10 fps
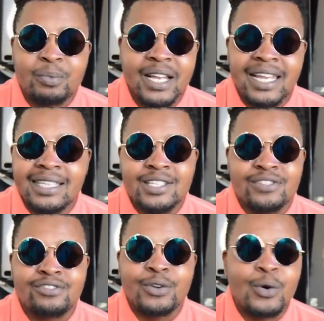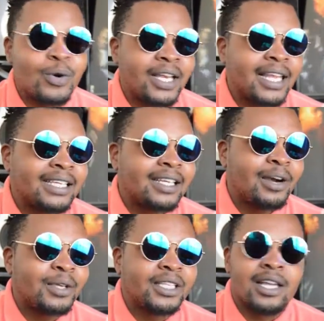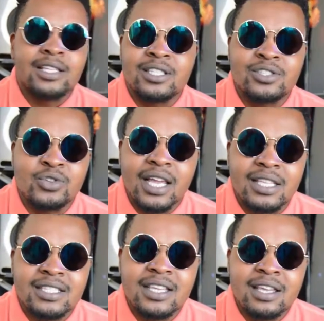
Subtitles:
I like his flow, I like how he does his tracks.